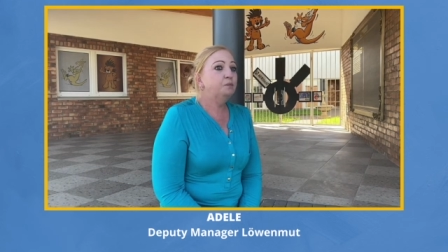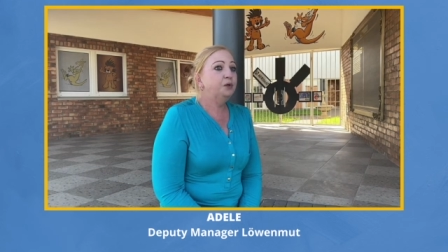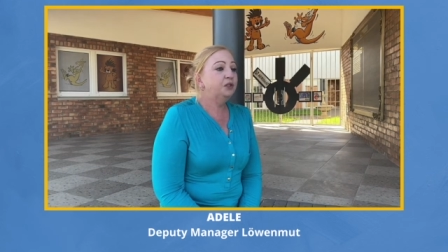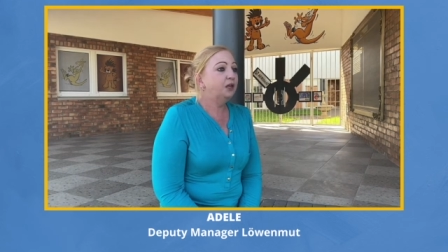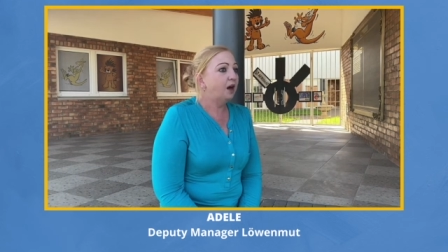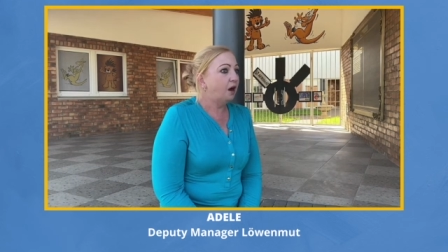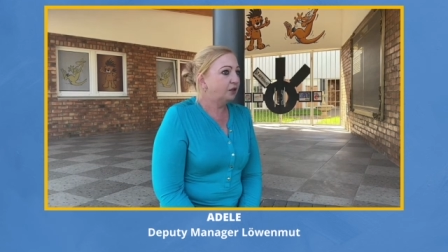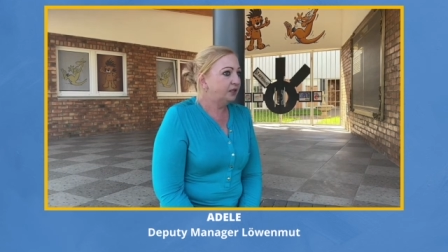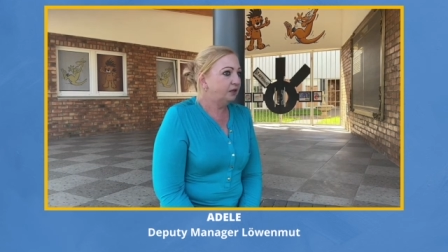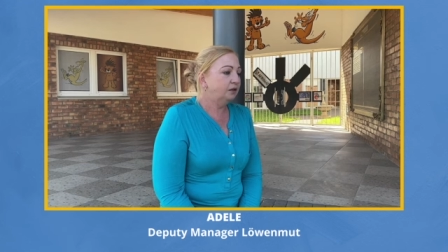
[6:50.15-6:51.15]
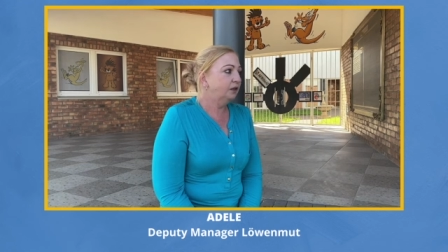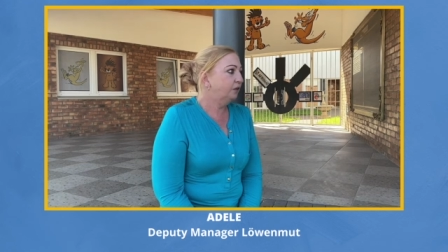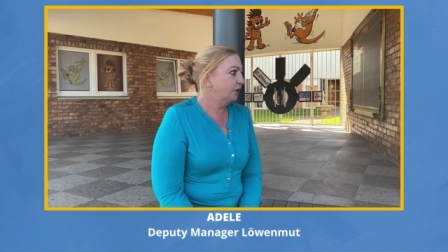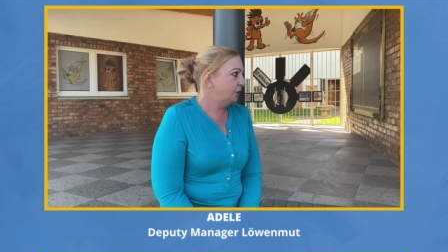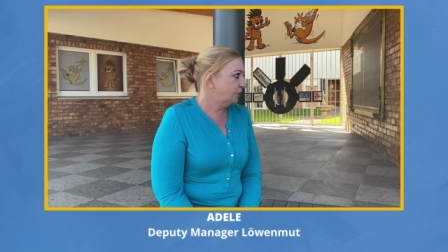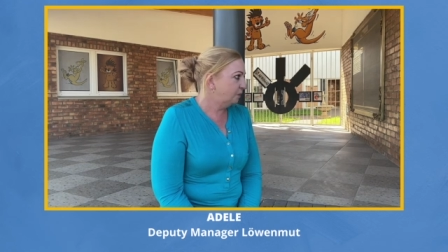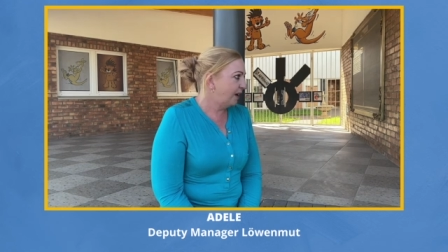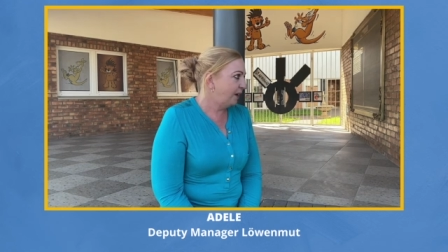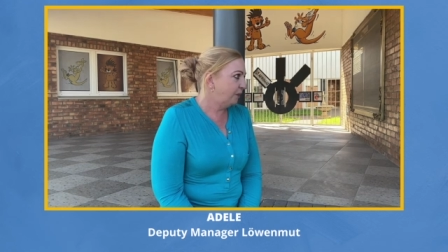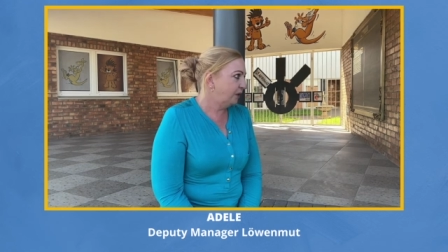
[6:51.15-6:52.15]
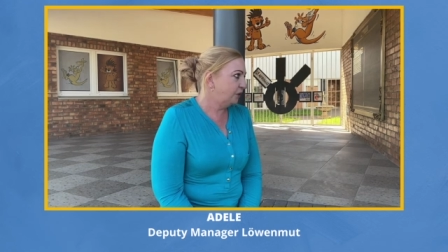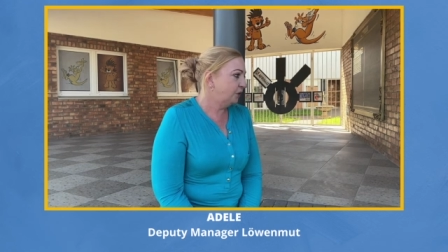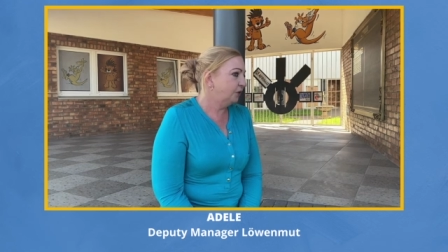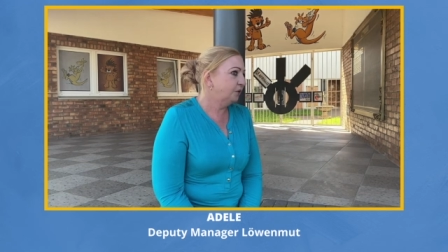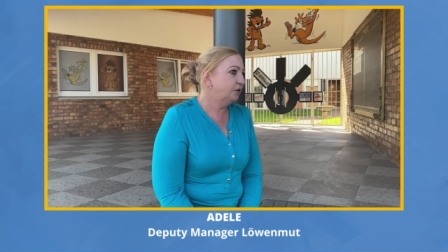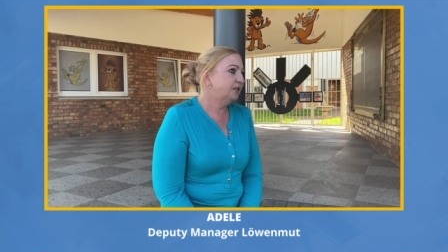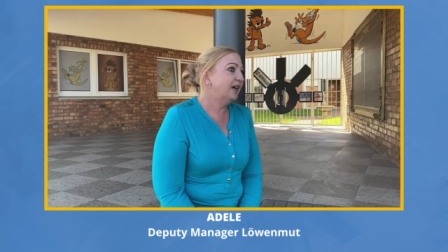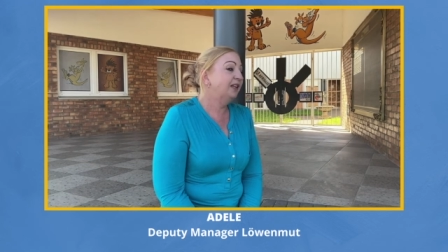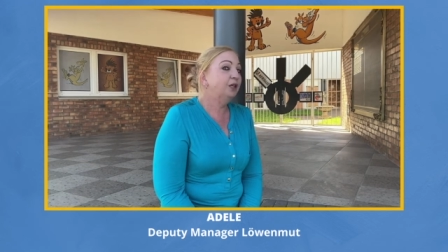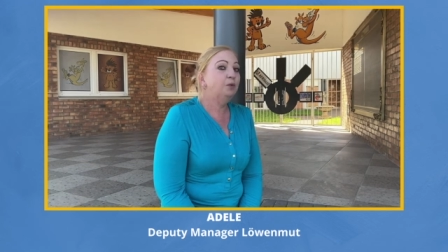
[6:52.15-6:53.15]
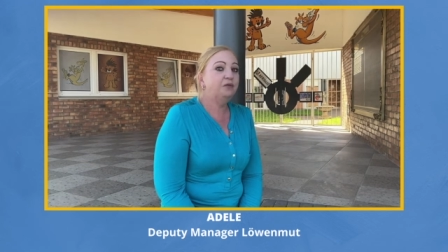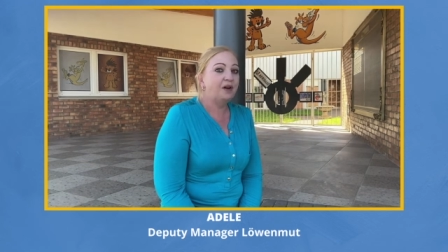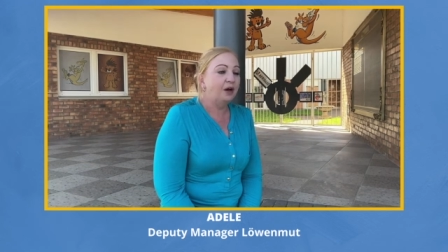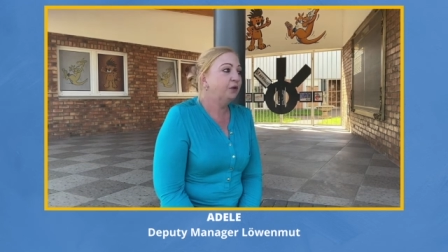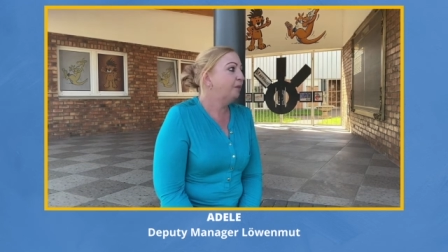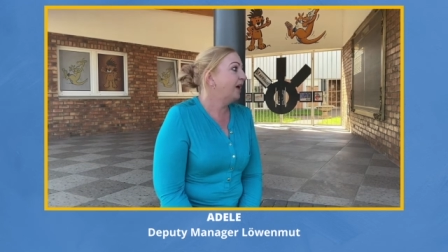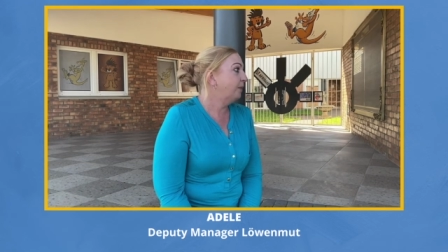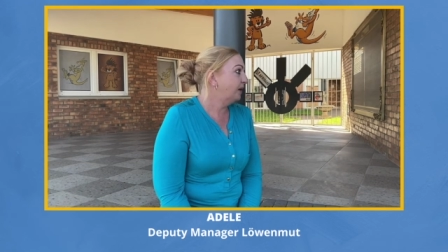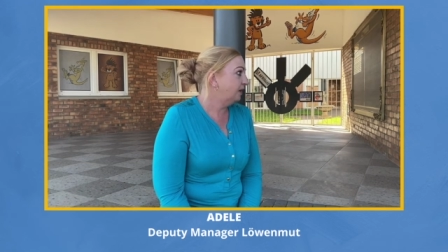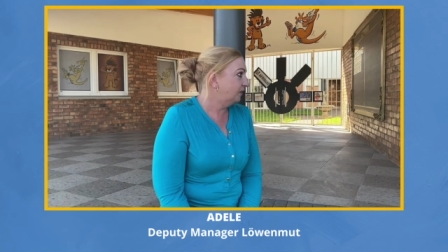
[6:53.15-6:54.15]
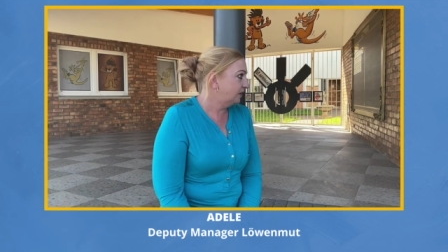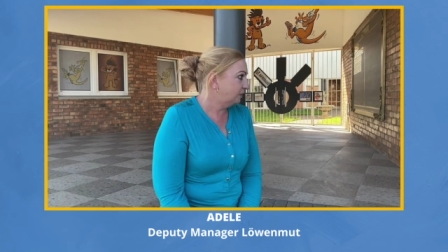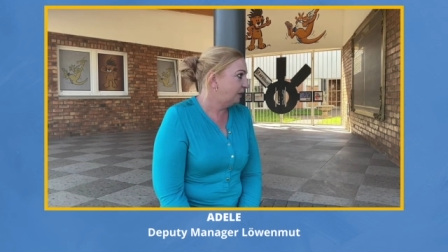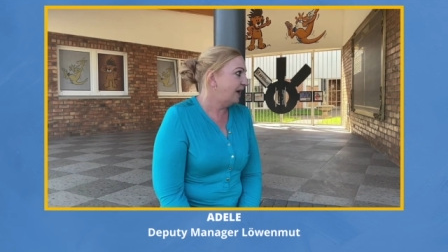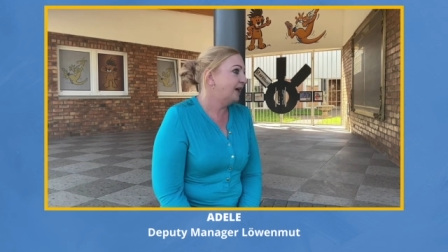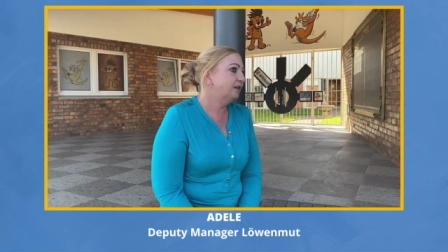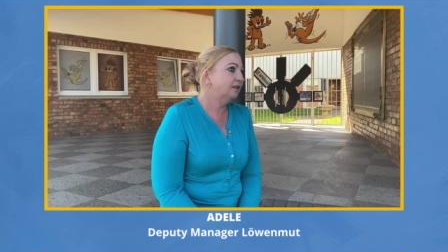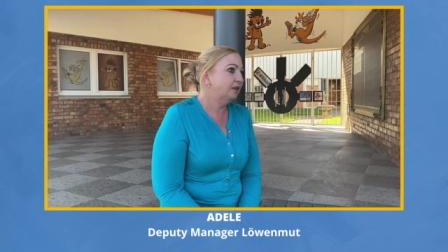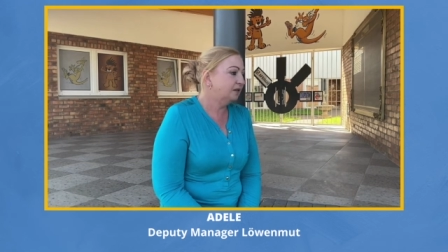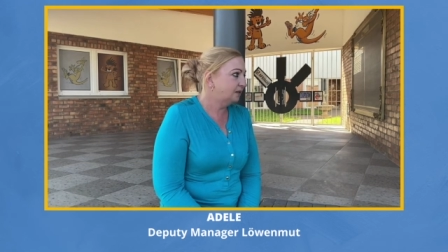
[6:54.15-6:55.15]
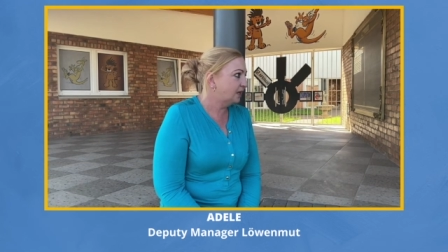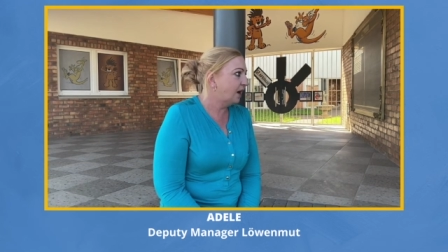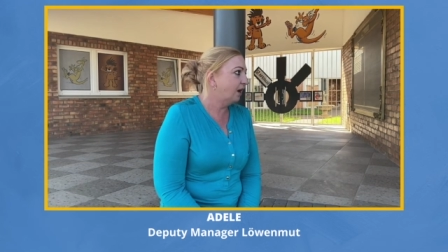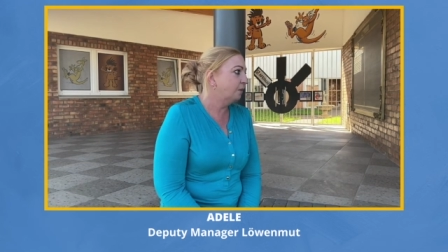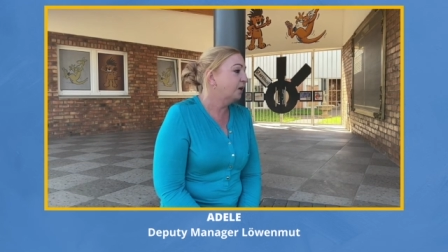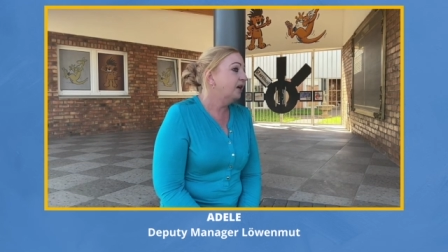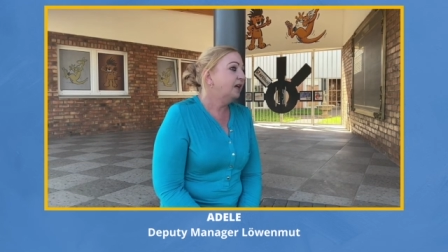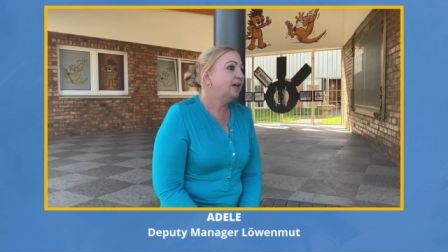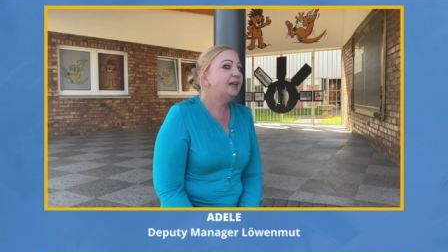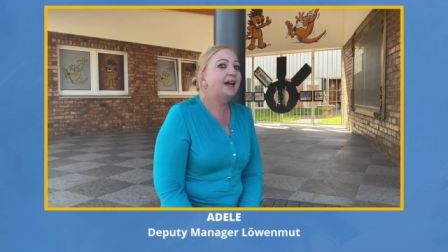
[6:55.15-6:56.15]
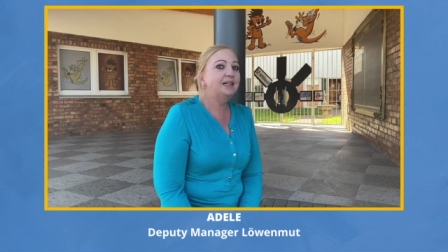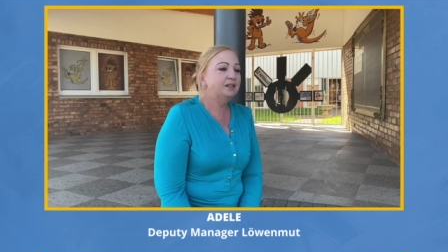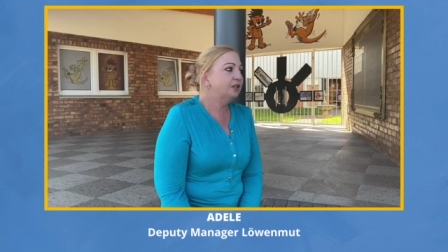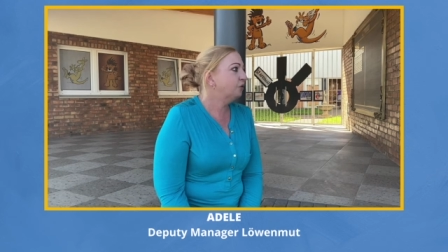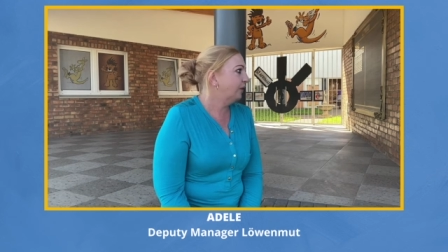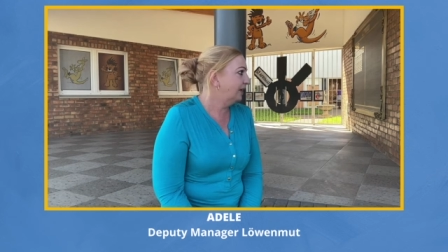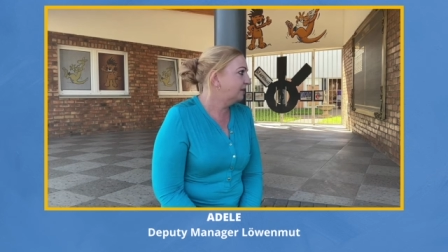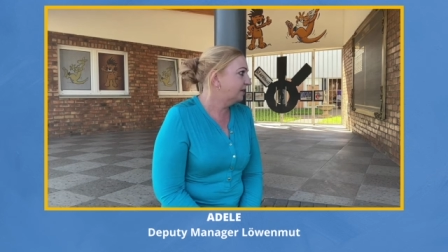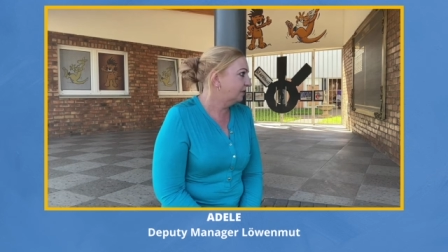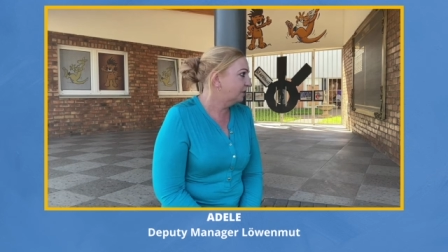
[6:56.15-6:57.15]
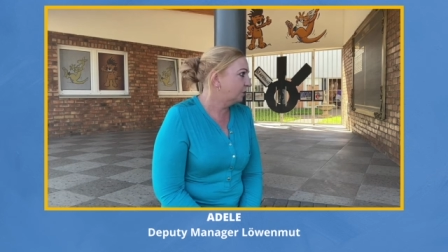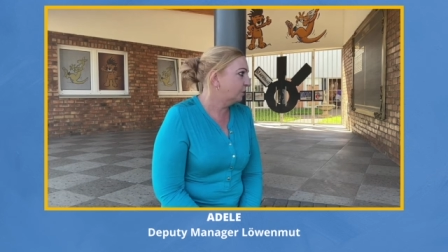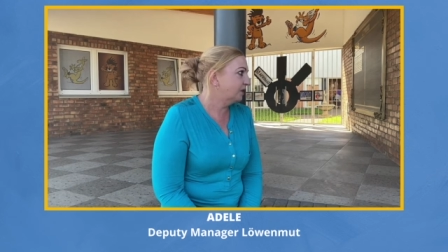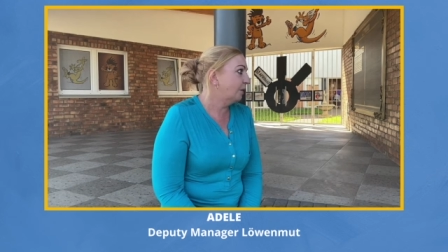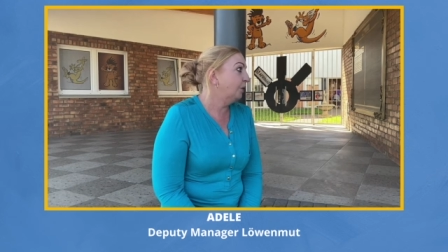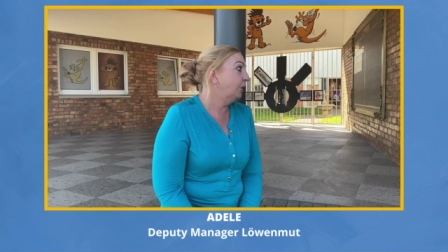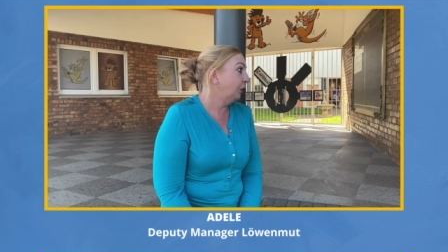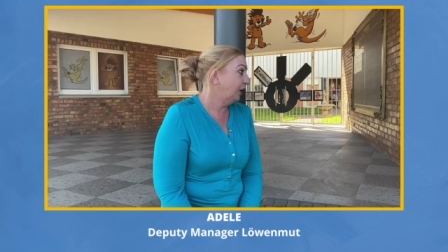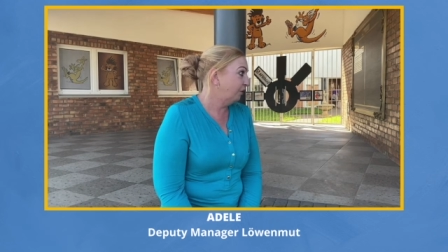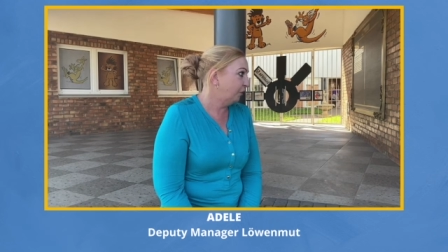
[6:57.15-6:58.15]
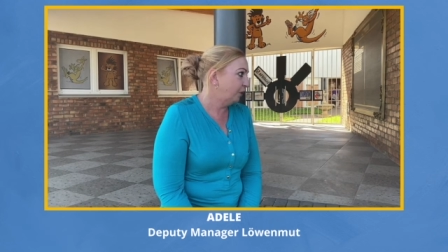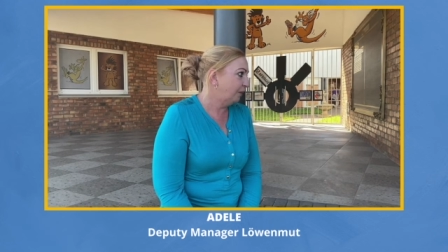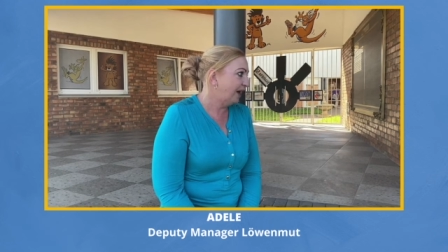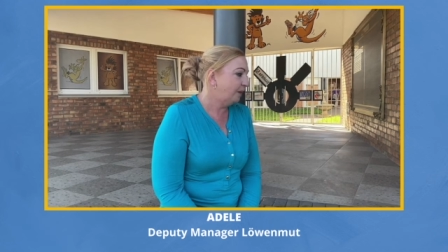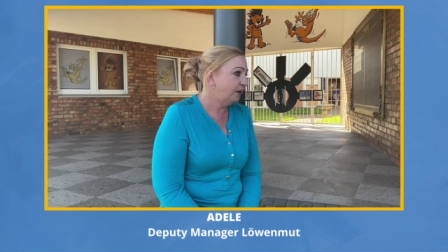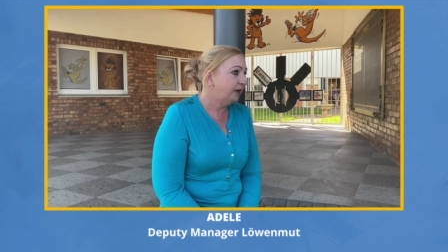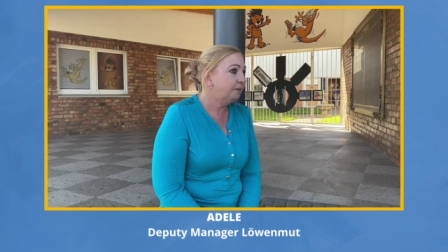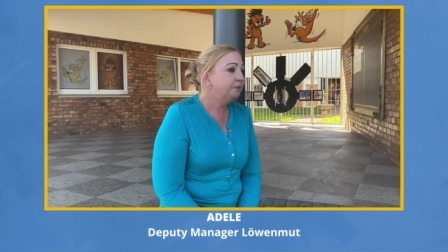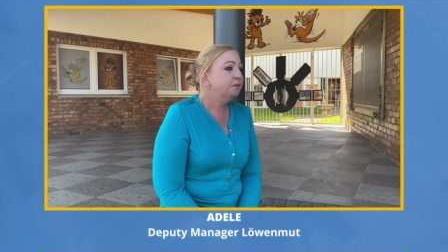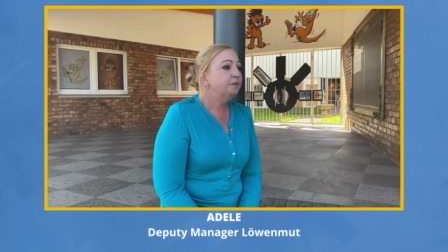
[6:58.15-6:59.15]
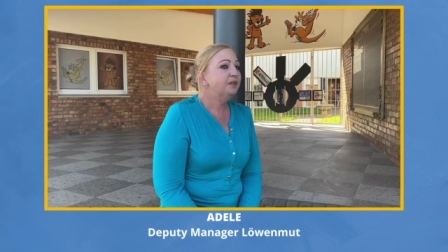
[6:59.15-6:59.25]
put an article in the newspaper to, to say that we found the baby this place, this time, in case there's relatives or someone looking for the baby.